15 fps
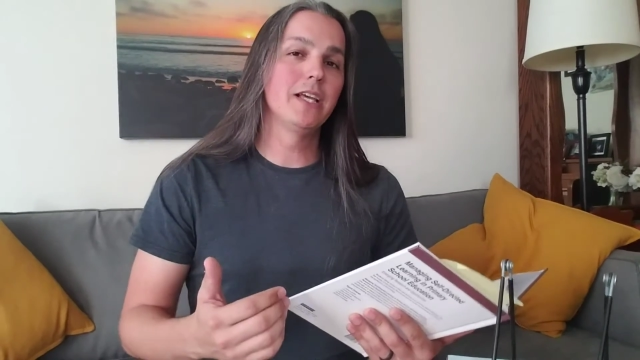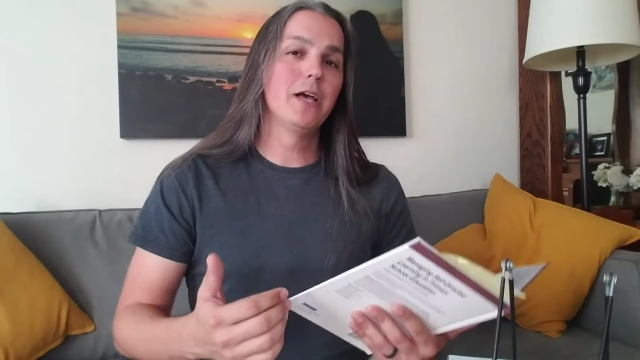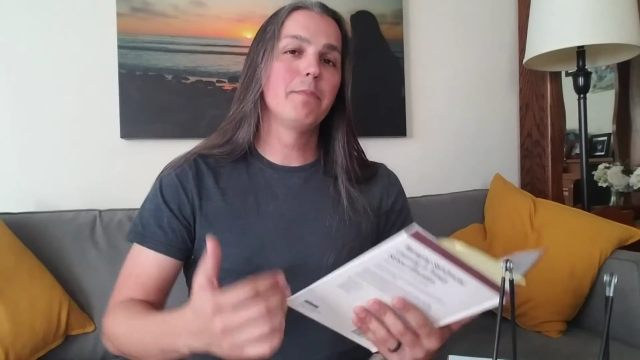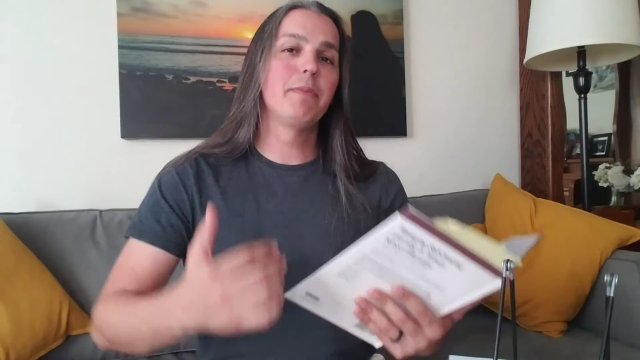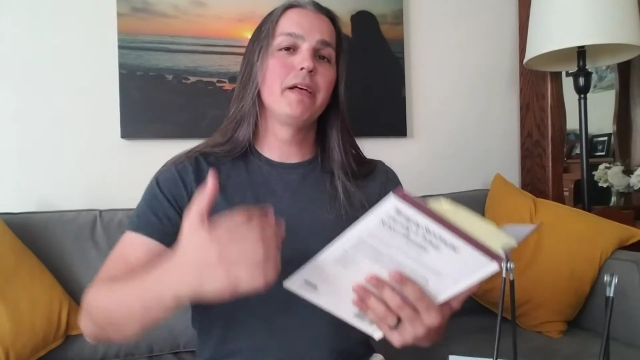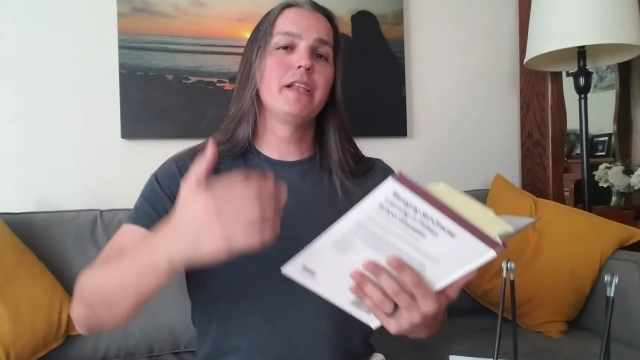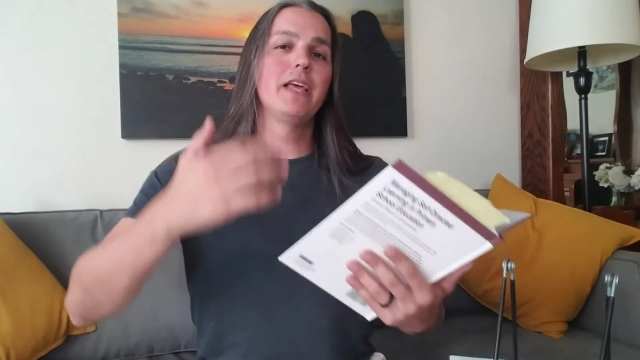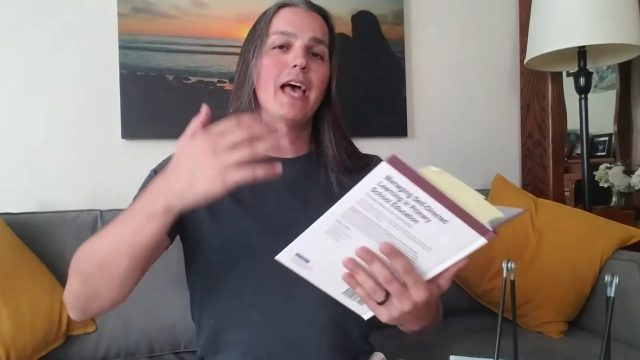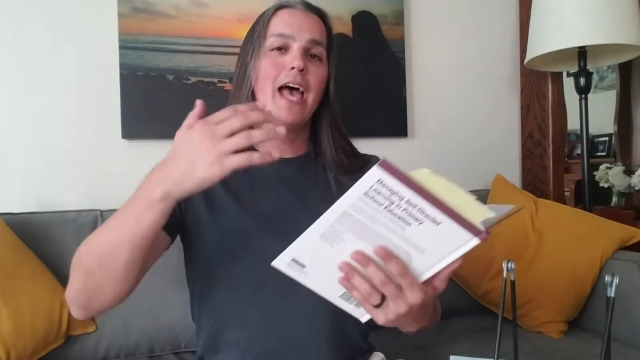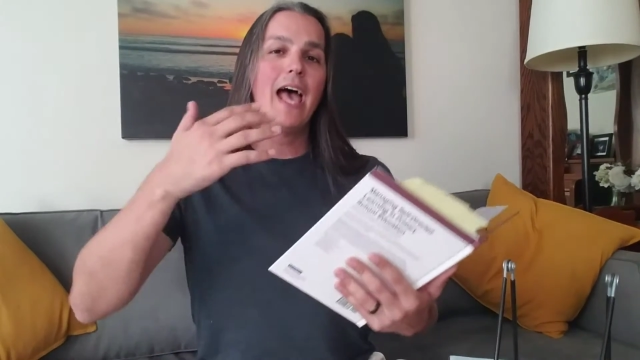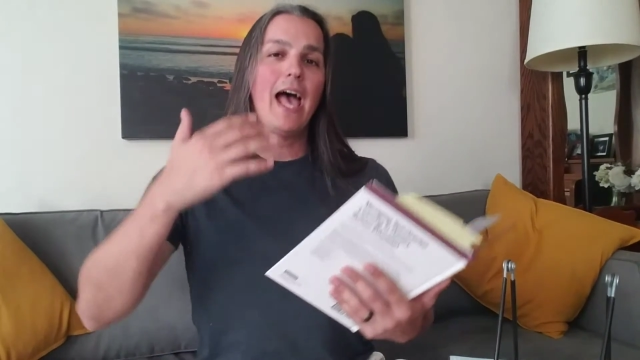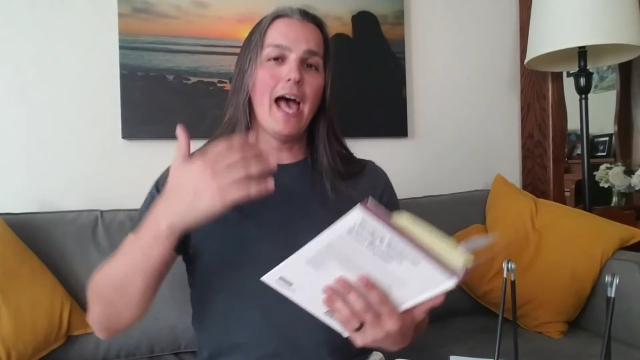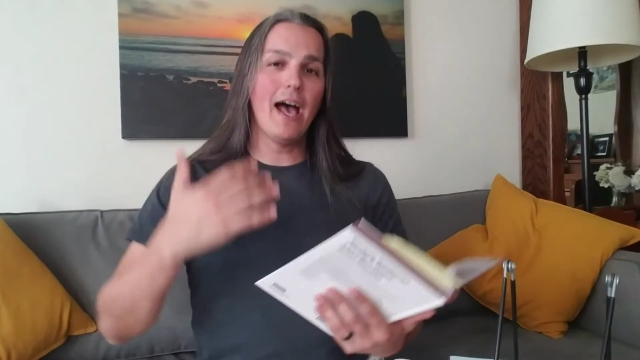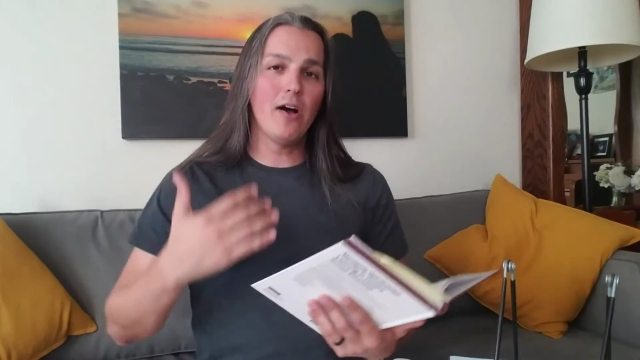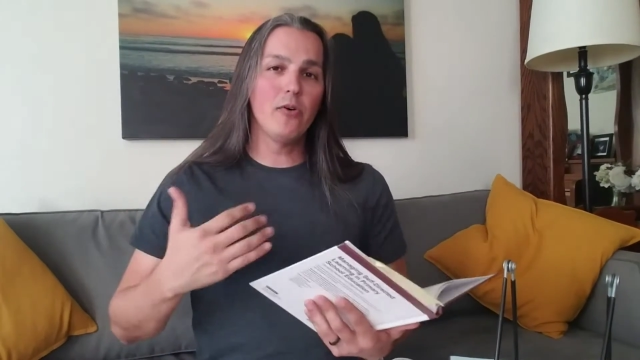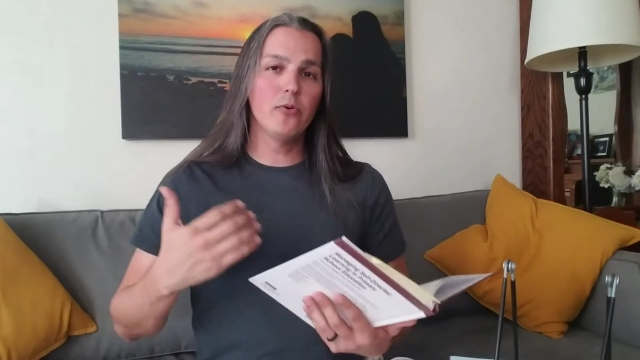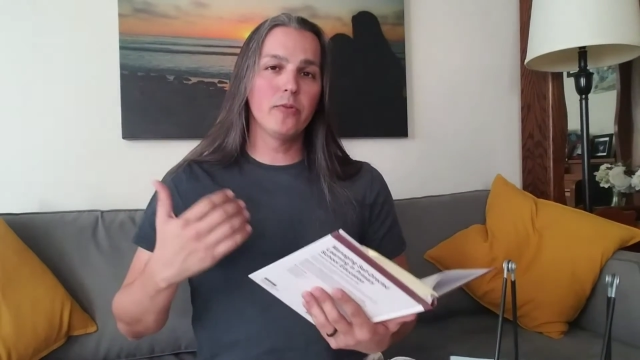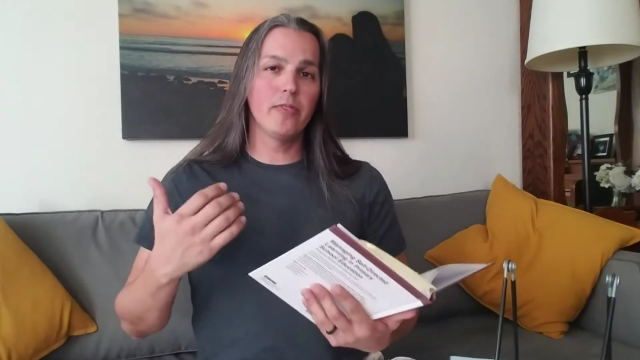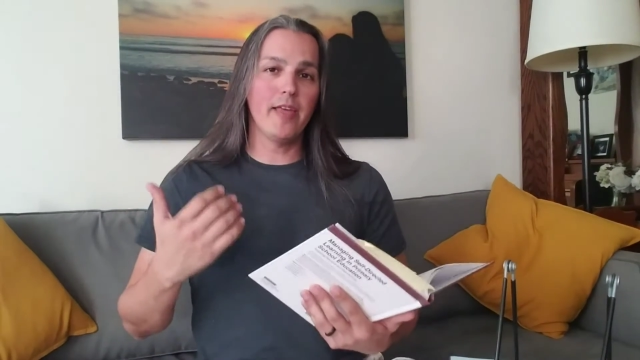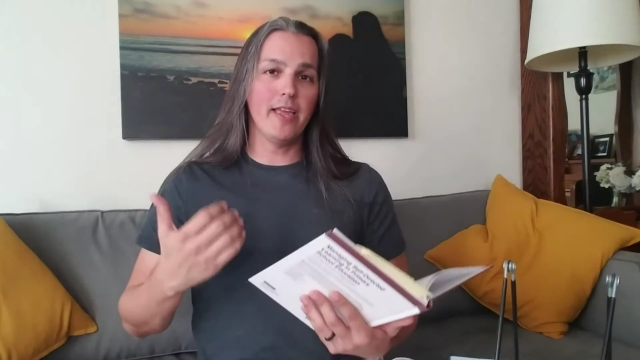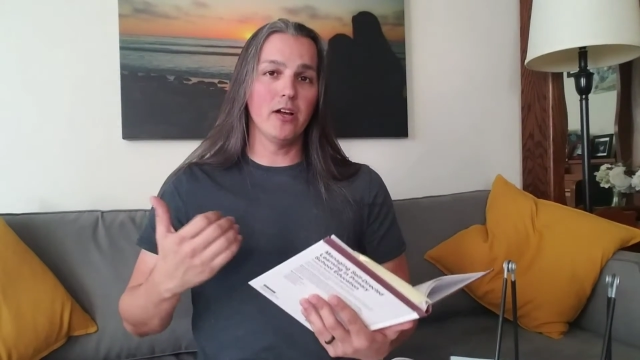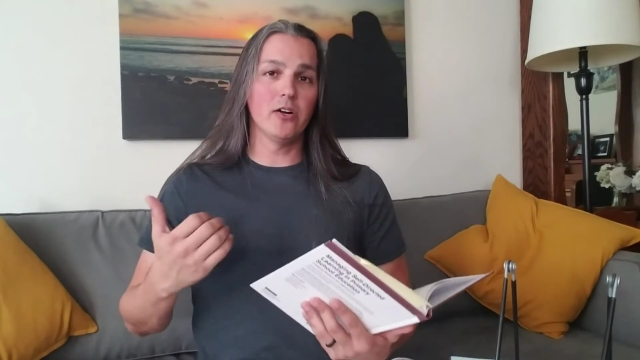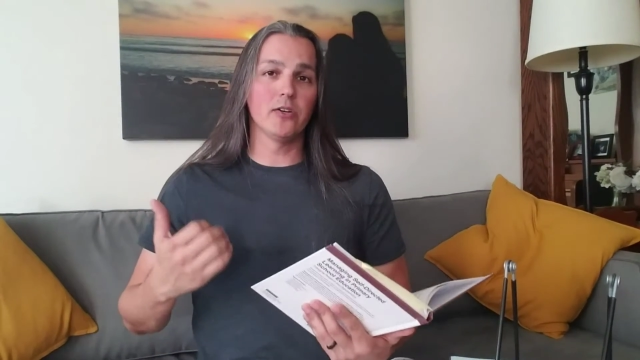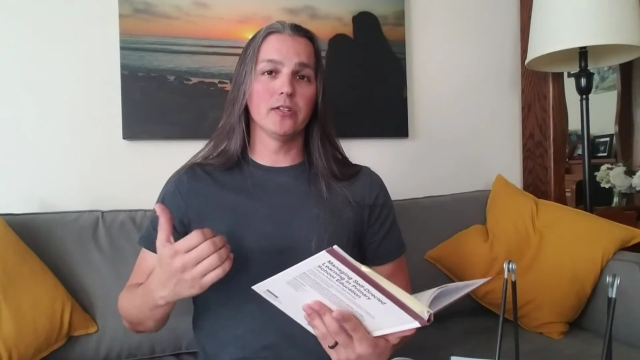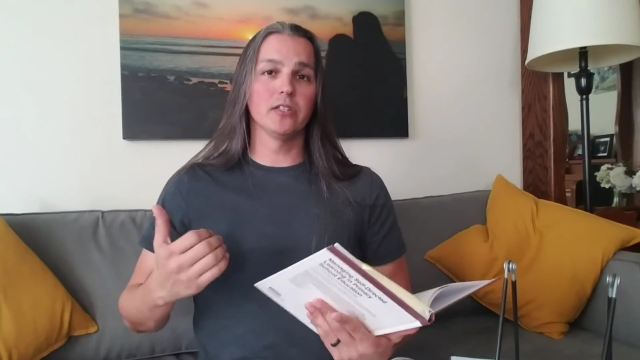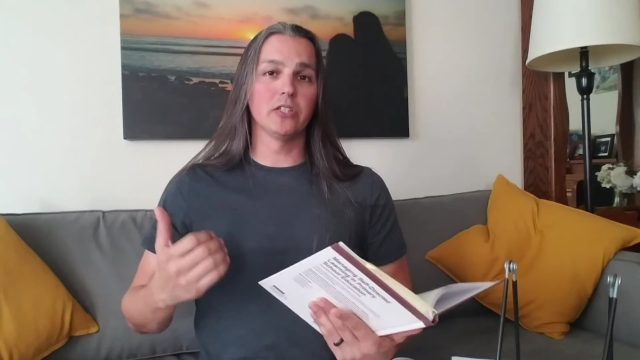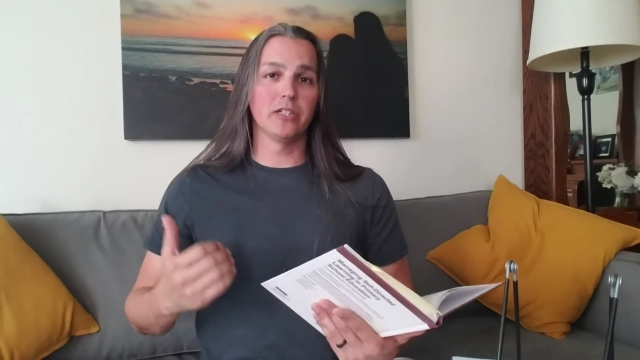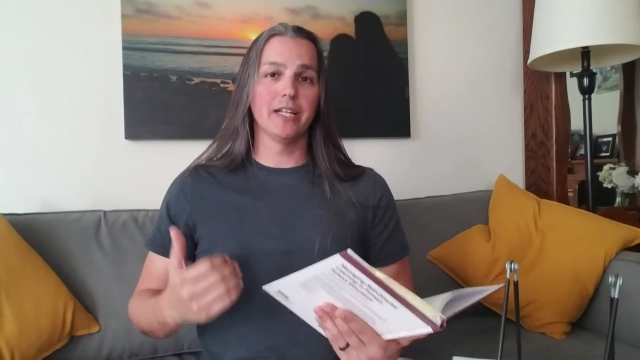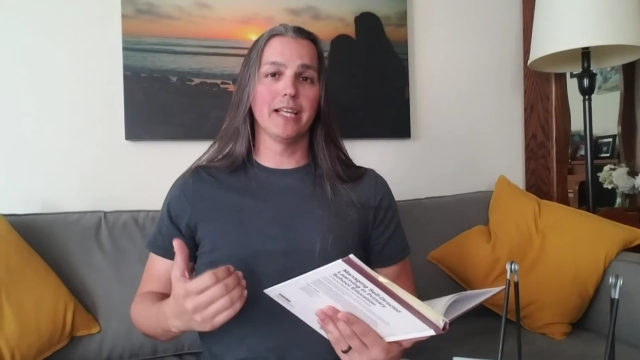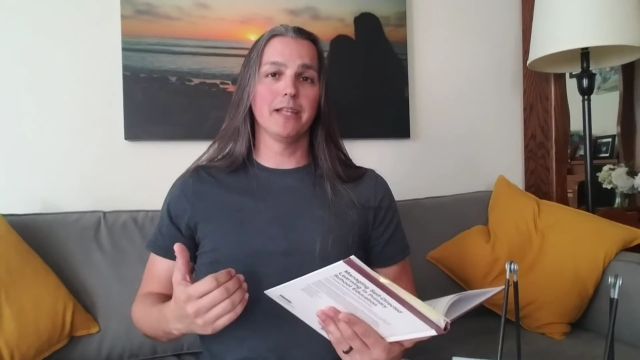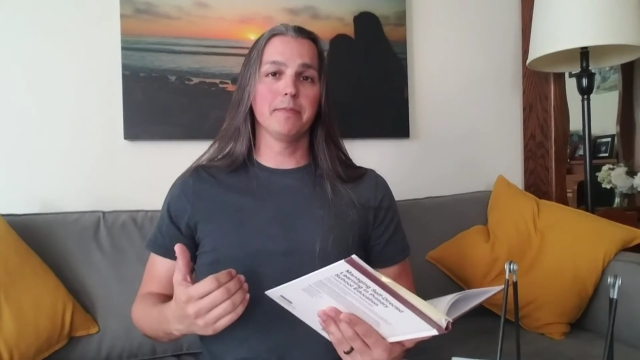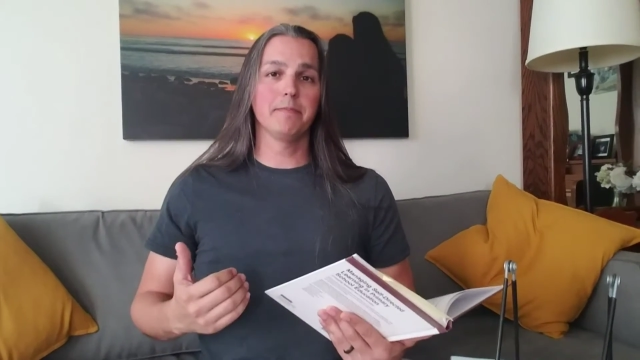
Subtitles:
but how they are learning.